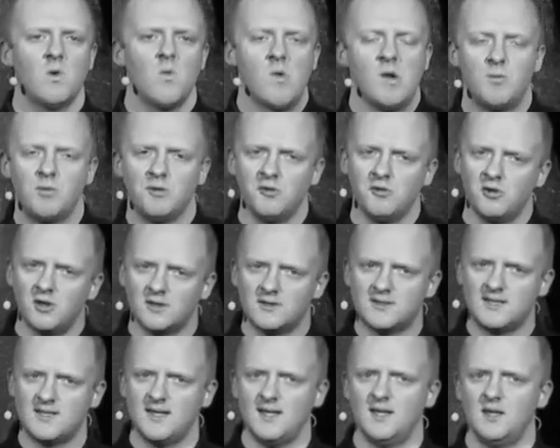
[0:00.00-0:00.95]
We would
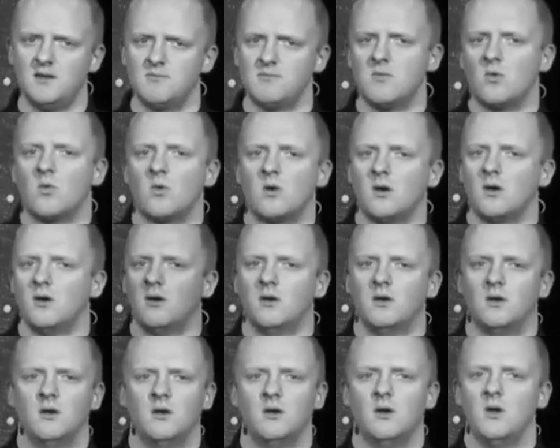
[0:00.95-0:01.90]
look to him more.
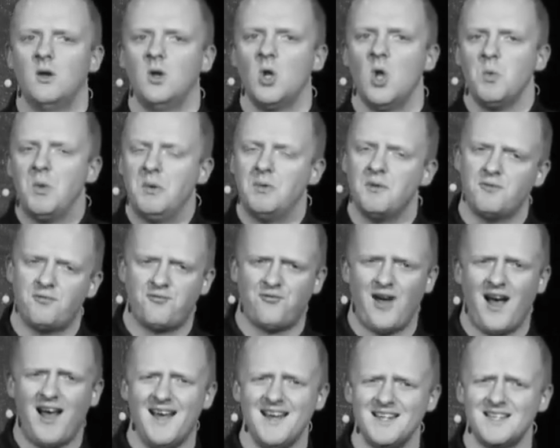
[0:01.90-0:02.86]
We would
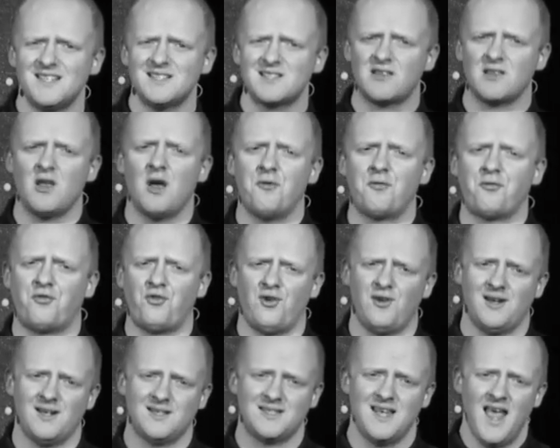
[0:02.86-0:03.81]
find his love
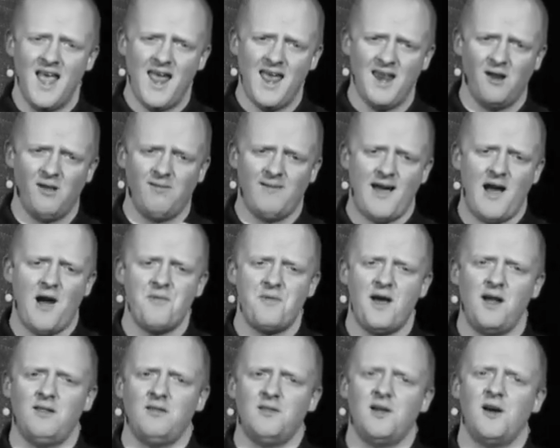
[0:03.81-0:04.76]
for us and allow
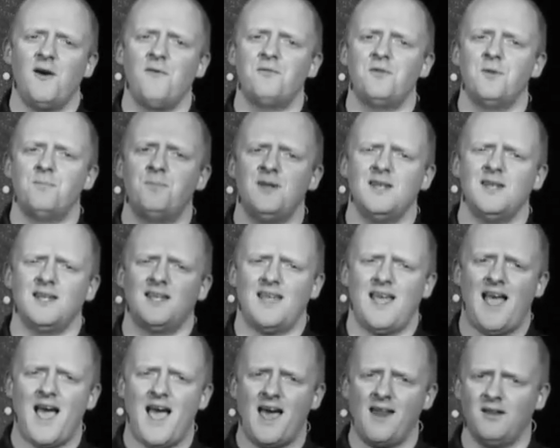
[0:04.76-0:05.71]
that love to be the
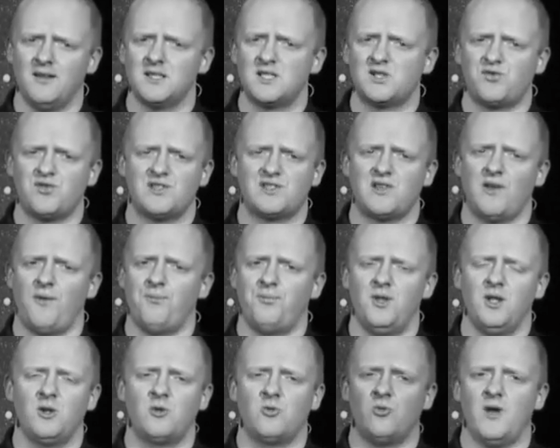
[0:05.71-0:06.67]
catalyst for
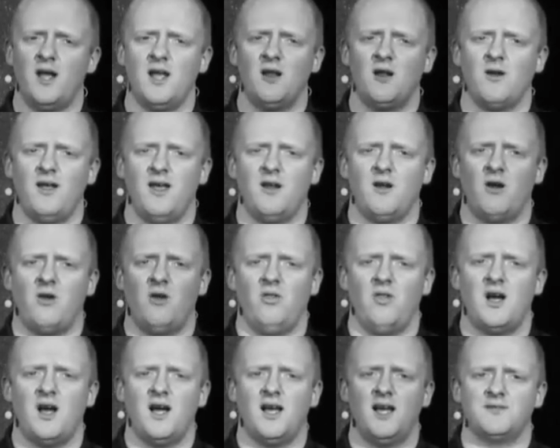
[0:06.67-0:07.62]
something greater in our
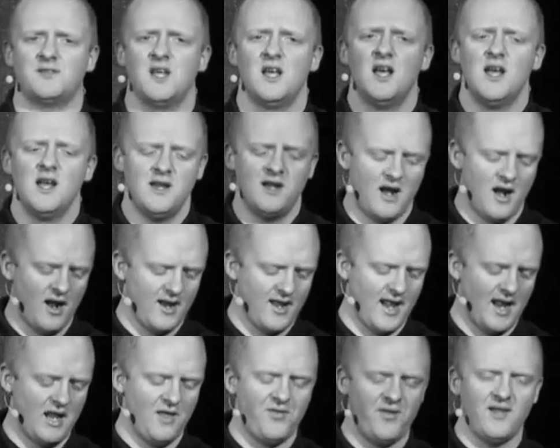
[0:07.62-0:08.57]
lives. Not
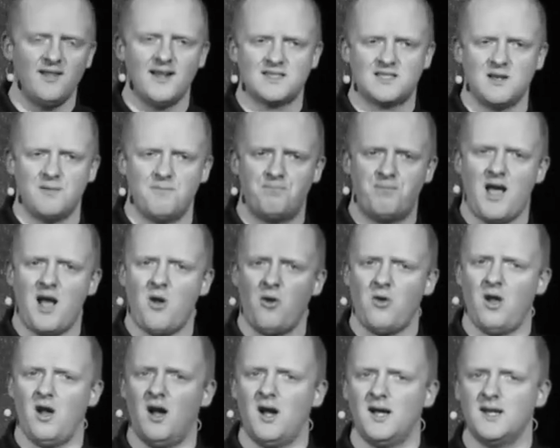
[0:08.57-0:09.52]
anything that's
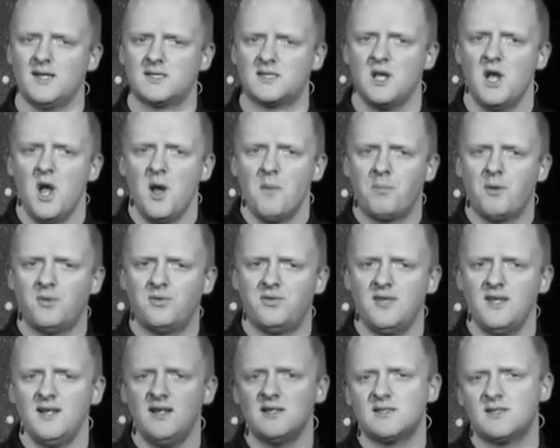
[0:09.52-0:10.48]
about us, but
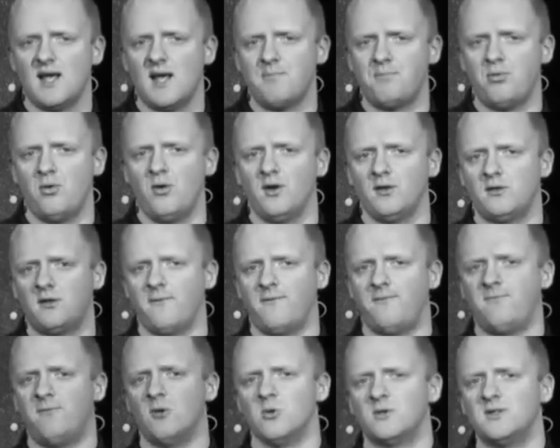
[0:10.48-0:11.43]
things that put the
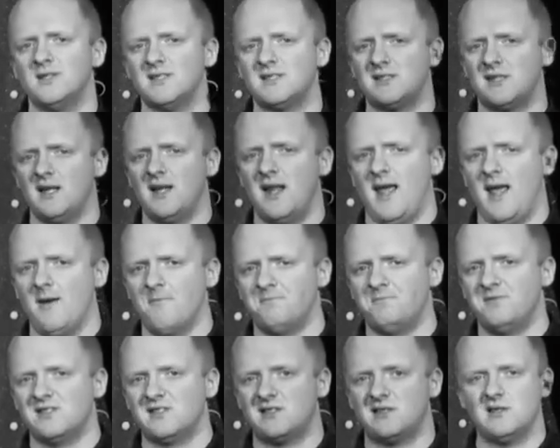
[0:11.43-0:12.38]
focus and
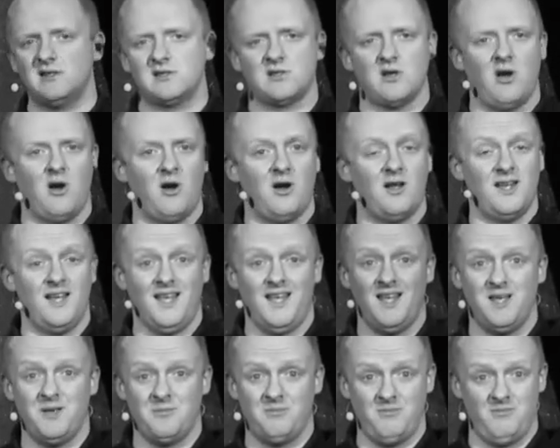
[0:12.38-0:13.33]
emphasis on
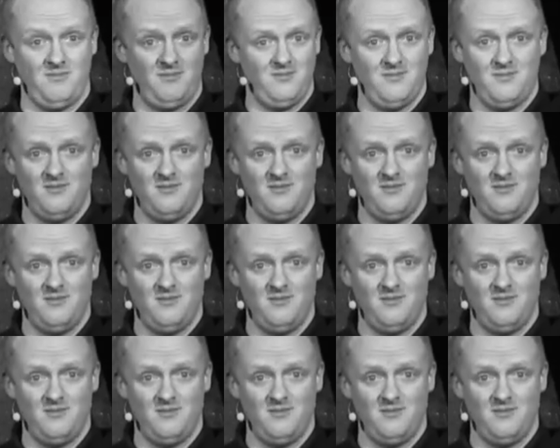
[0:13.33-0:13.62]
him.